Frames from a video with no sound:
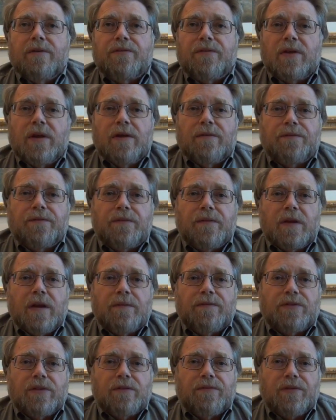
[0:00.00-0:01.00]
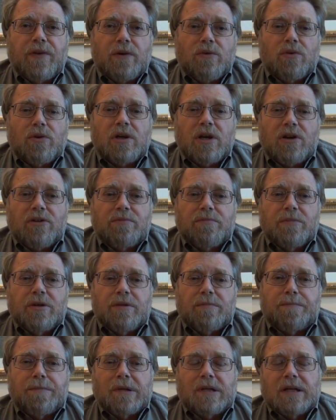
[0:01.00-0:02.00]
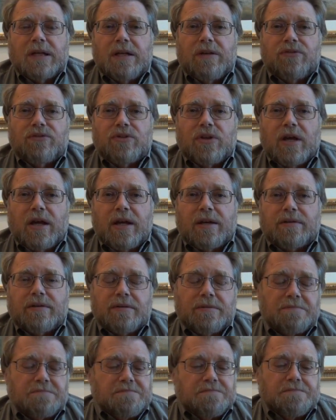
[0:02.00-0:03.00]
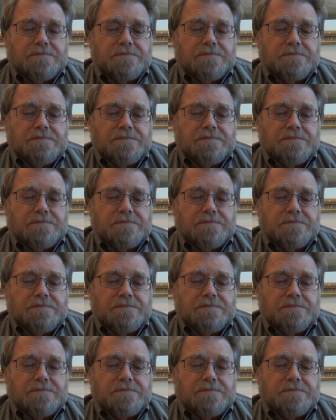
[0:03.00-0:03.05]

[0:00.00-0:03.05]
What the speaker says: if the federal government believes that